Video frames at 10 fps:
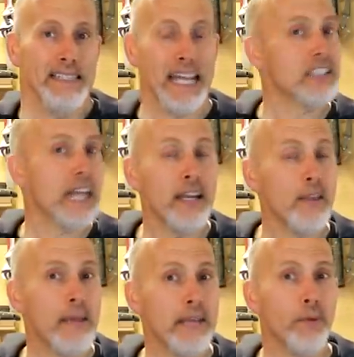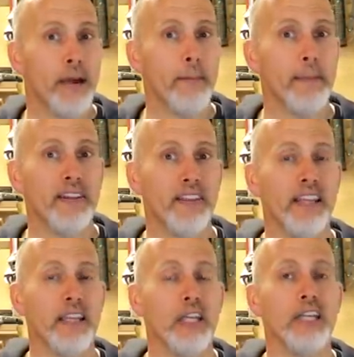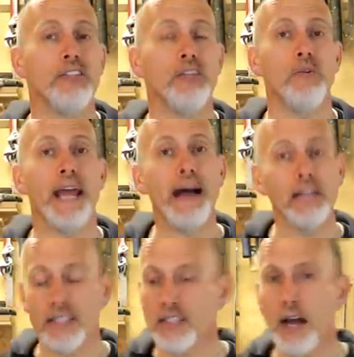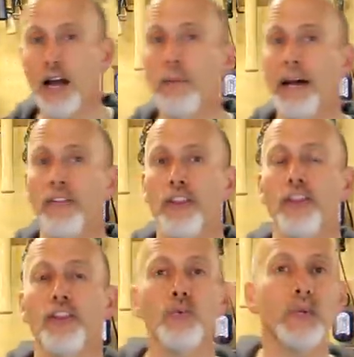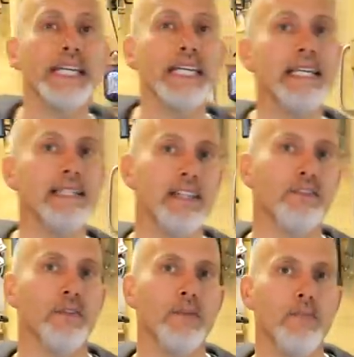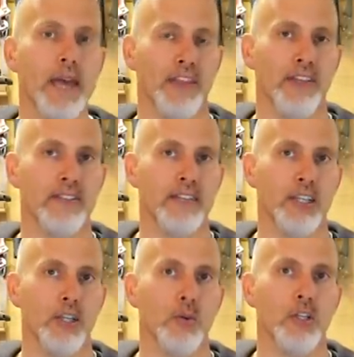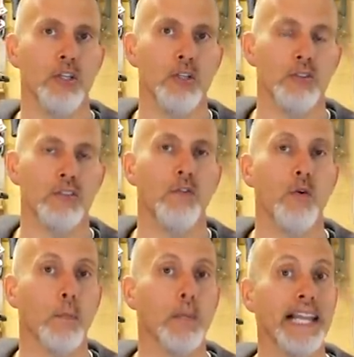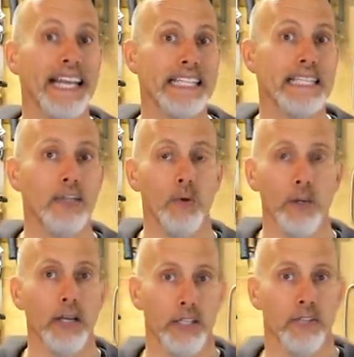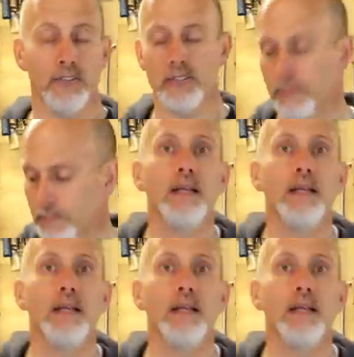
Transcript: that's kind of the bed prep and the thing you need to do. Now let's talk about the three different methods that you can use for planting your onions.